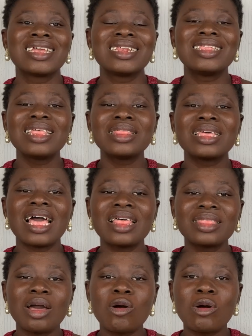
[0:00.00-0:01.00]
Then the
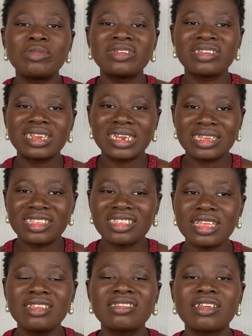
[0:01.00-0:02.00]
other option is,
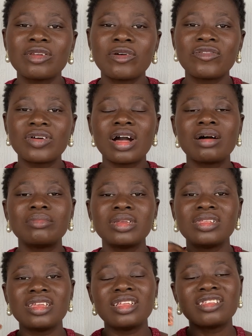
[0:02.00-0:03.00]
instead of
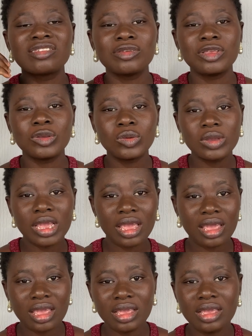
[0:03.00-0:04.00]
coming into
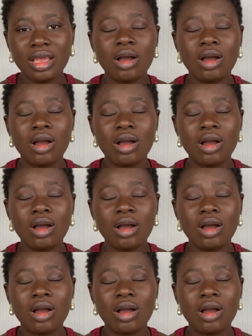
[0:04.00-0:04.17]
UK,